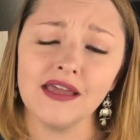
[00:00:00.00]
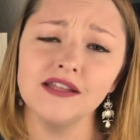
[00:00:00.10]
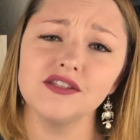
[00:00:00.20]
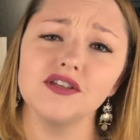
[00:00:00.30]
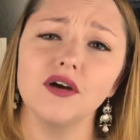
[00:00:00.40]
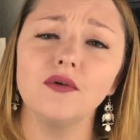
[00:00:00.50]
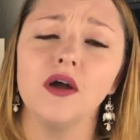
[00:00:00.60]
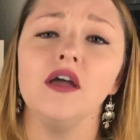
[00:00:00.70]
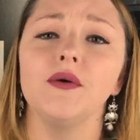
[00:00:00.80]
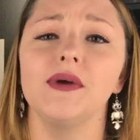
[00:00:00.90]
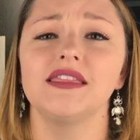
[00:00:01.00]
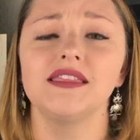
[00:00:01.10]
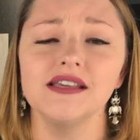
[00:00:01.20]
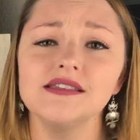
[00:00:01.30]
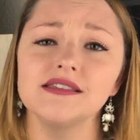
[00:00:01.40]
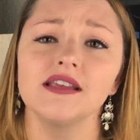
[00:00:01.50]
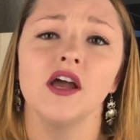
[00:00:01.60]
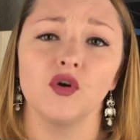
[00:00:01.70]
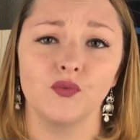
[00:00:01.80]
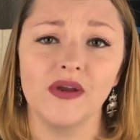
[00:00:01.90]
And so with this
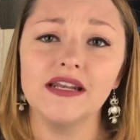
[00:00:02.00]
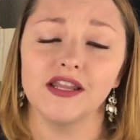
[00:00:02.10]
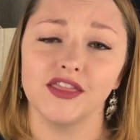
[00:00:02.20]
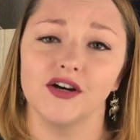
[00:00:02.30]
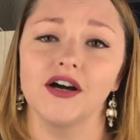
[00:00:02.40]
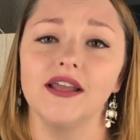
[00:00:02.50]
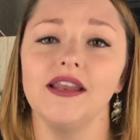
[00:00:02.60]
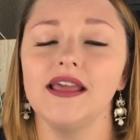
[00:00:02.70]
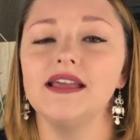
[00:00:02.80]
readathon,